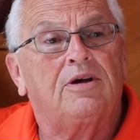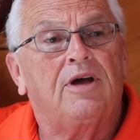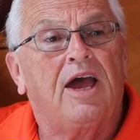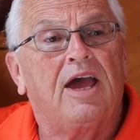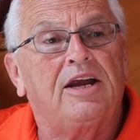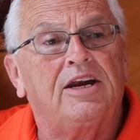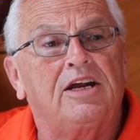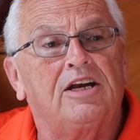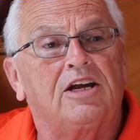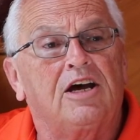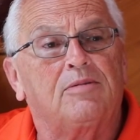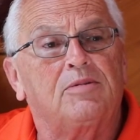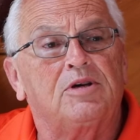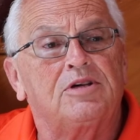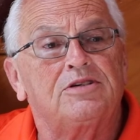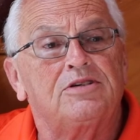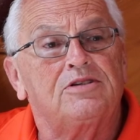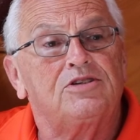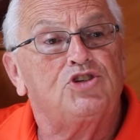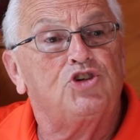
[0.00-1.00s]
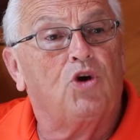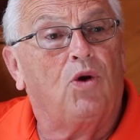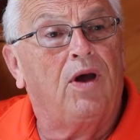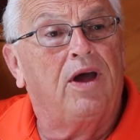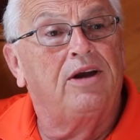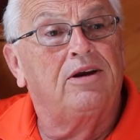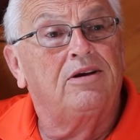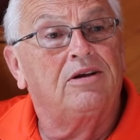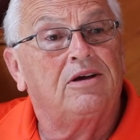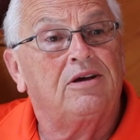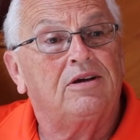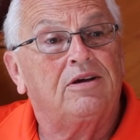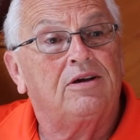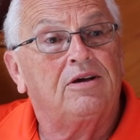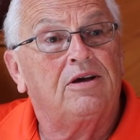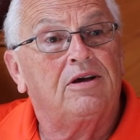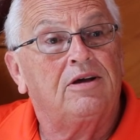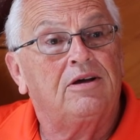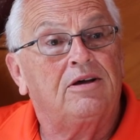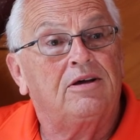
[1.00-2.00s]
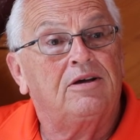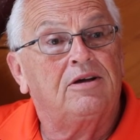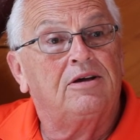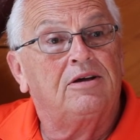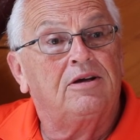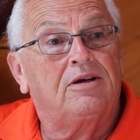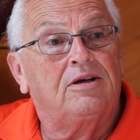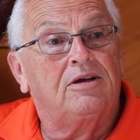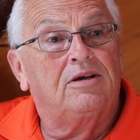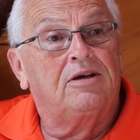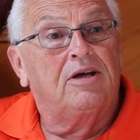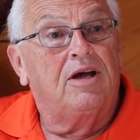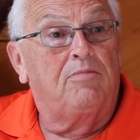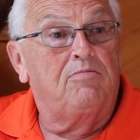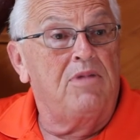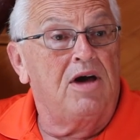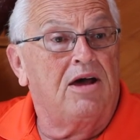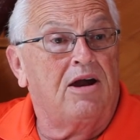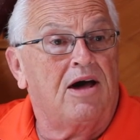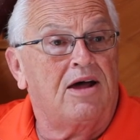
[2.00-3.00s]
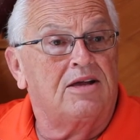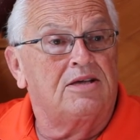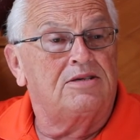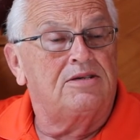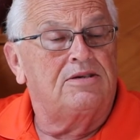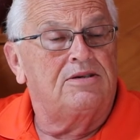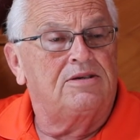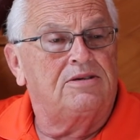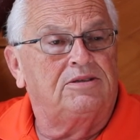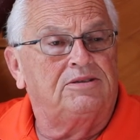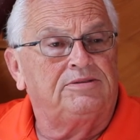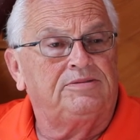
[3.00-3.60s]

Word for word: ADWs, join, and bet on us.